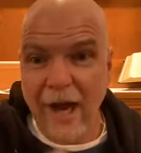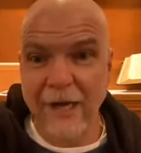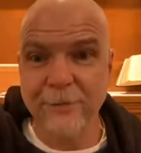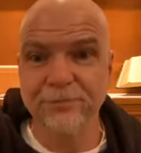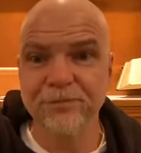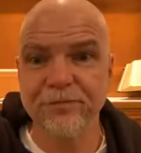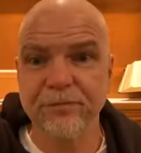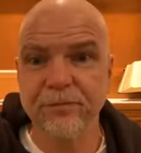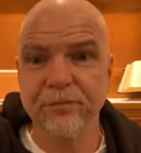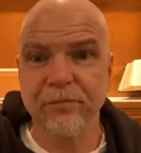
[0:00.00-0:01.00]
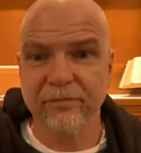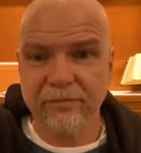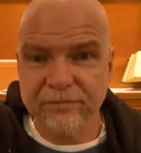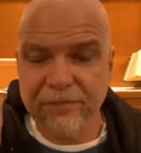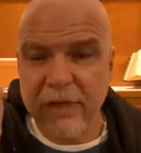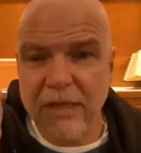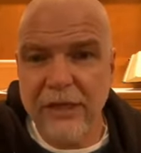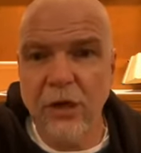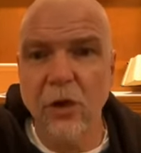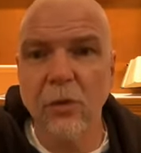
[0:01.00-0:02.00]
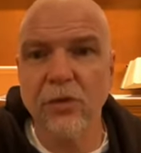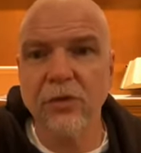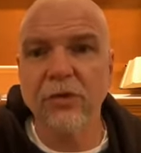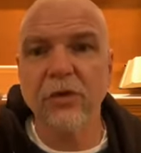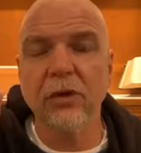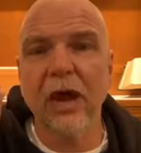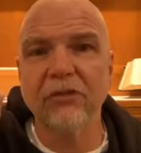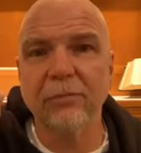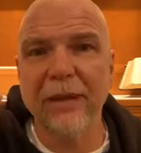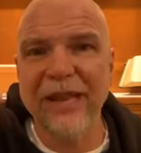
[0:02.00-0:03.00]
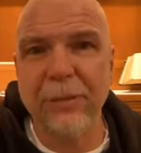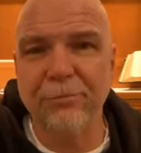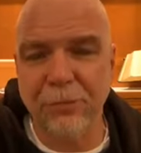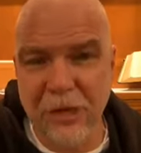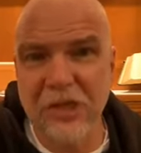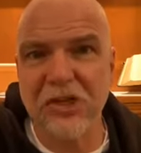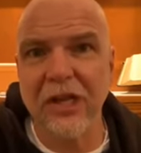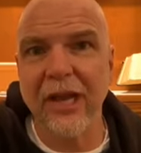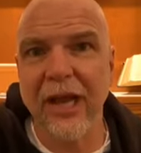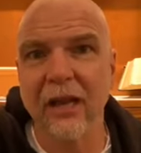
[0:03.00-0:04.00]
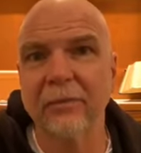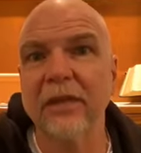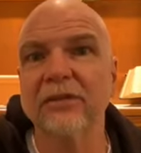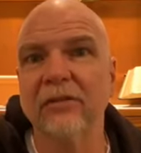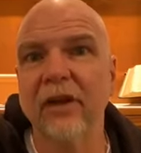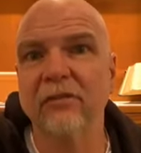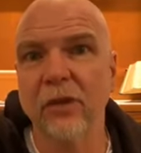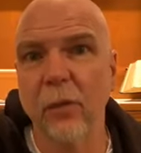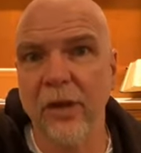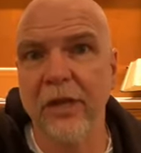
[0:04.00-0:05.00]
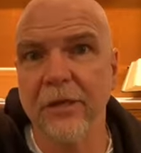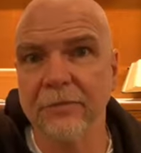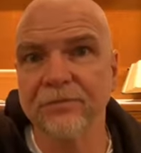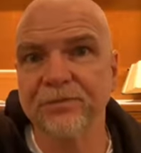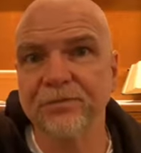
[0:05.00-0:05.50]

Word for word: Um, you know, there, there has been a preaching element of every week.